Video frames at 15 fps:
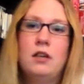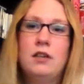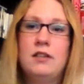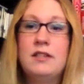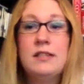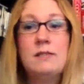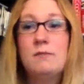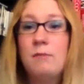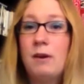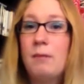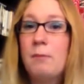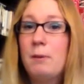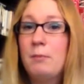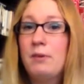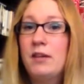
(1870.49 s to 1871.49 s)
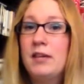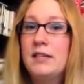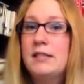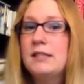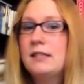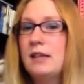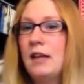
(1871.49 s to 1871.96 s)
This is in front of my
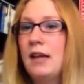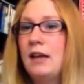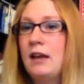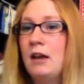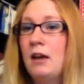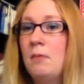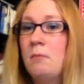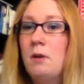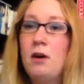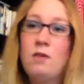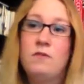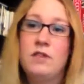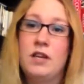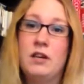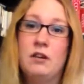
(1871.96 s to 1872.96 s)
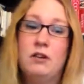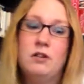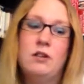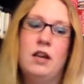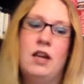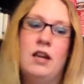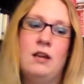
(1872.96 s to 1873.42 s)
bookcase, and I'm off-center,
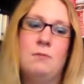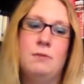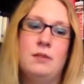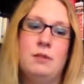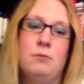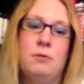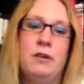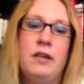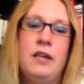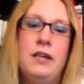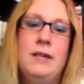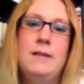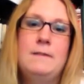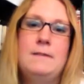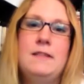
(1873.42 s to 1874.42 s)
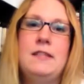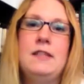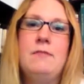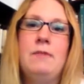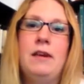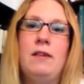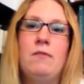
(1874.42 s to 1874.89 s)
and I'm sorry.
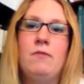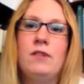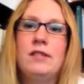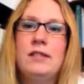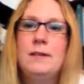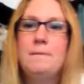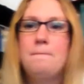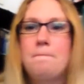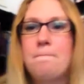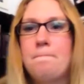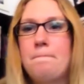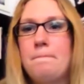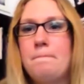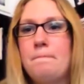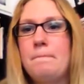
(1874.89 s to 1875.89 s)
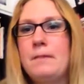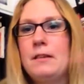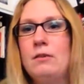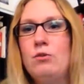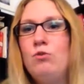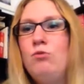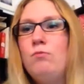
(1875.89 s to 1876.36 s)
See if I can fix it.
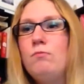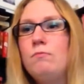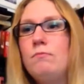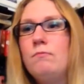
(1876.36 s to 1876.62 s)
Ooh.